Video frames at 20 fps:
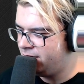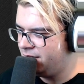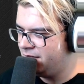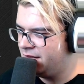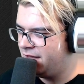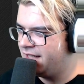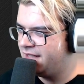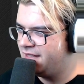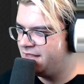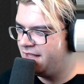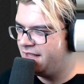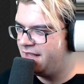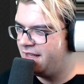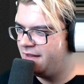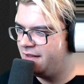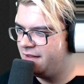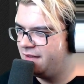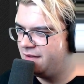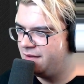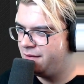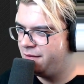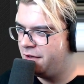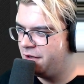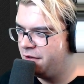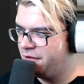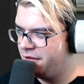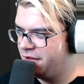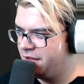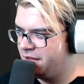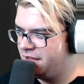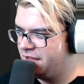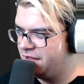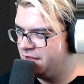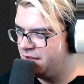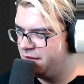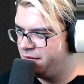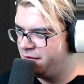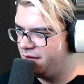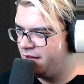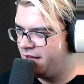I'd say that it's very, very
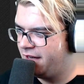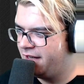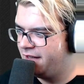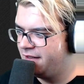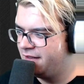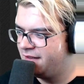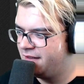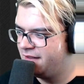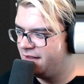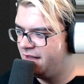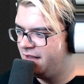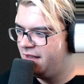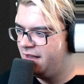decent for Linus.